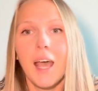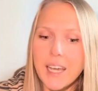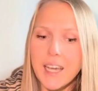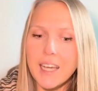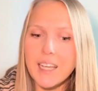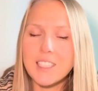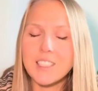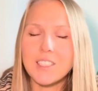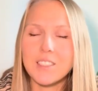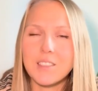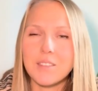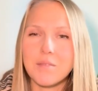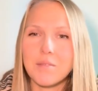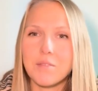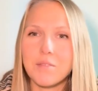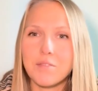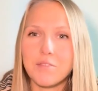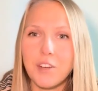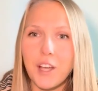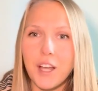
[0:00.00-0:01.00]
It's
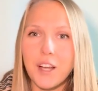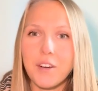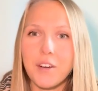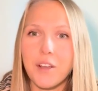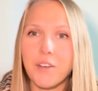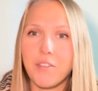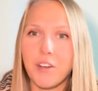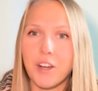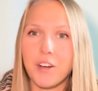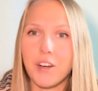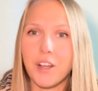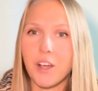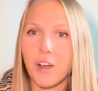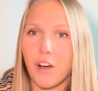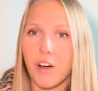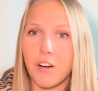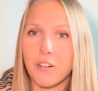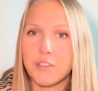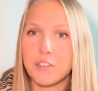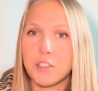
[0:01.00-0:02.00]
very, very
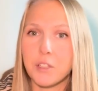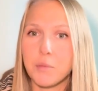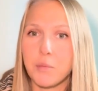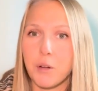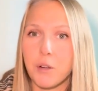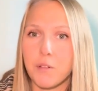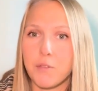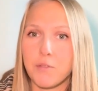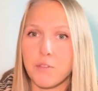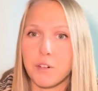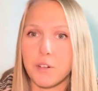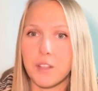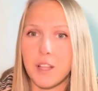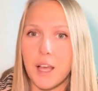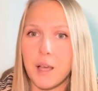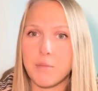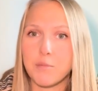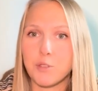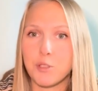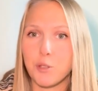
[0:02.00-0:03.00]
comfortable for
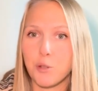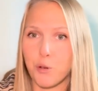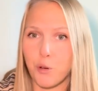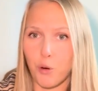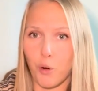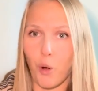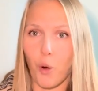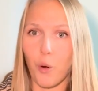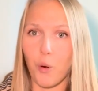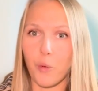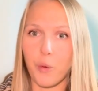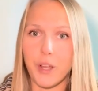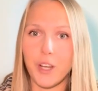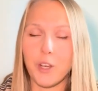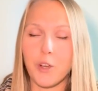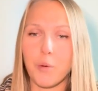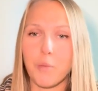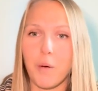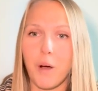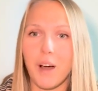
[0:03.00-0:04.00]
them to grow in
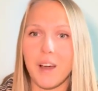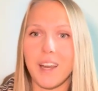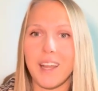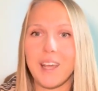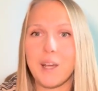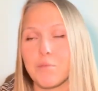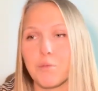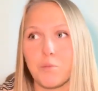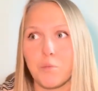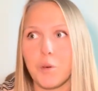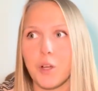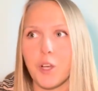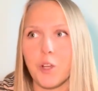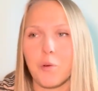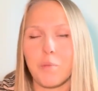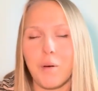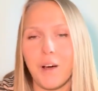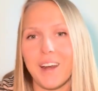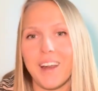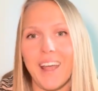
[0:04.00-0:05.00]
your body when
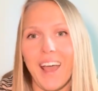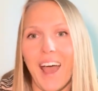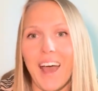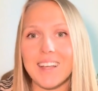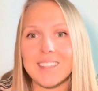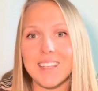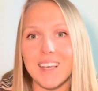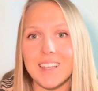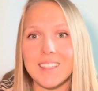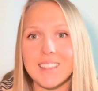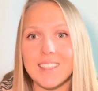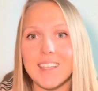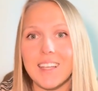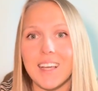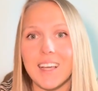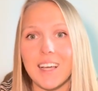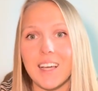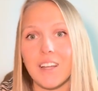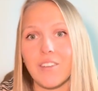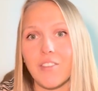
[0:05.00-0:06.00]
your body has
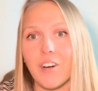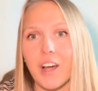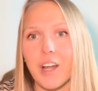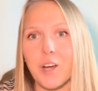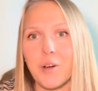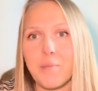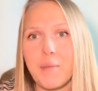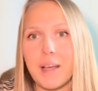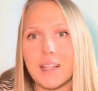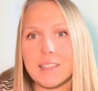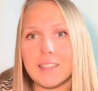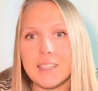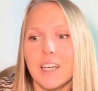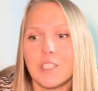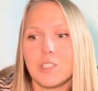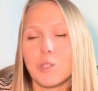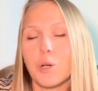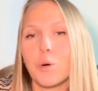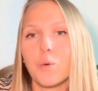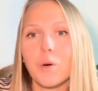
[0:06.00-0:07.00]
acidic environment.
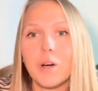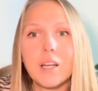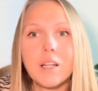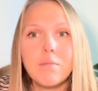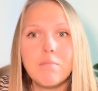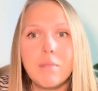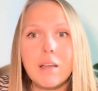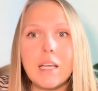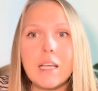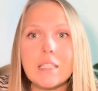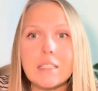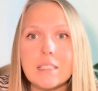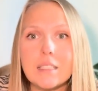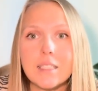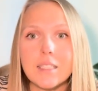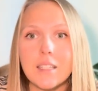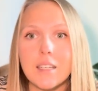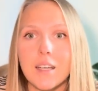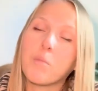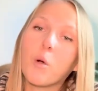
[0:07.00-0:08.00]
So what it
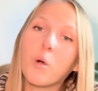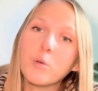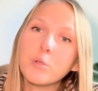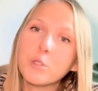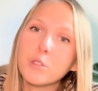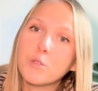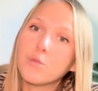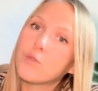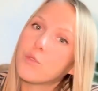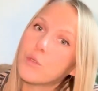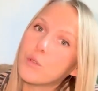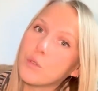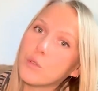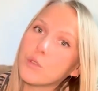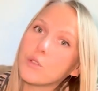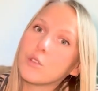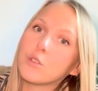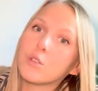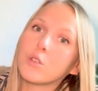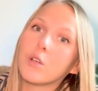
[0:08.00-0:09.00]
means, most
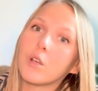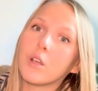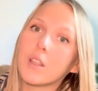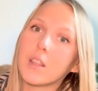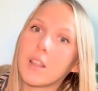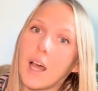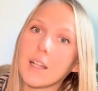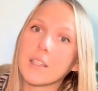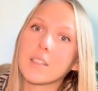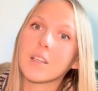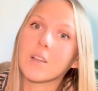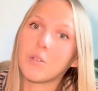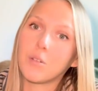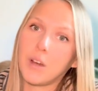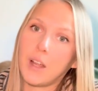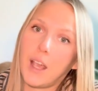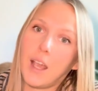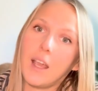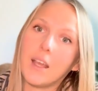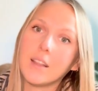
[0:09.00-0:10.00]
foods that
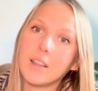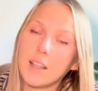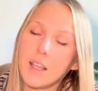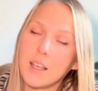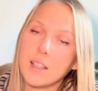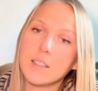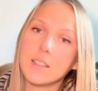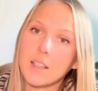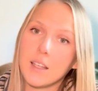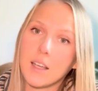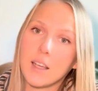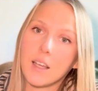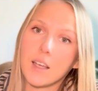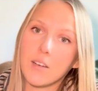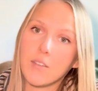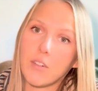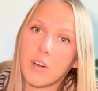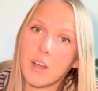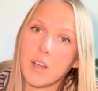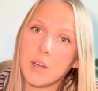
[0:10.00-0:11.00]
create acidic
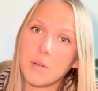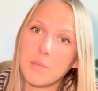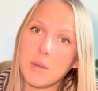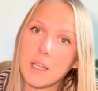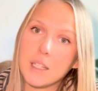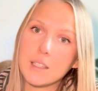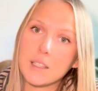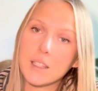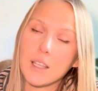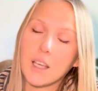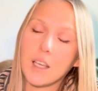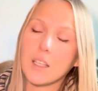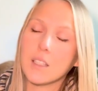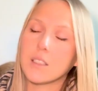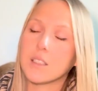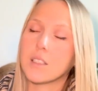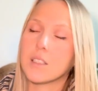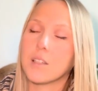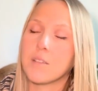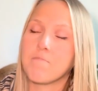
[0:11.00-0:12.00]
environment
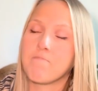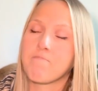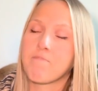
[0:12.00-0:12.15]
is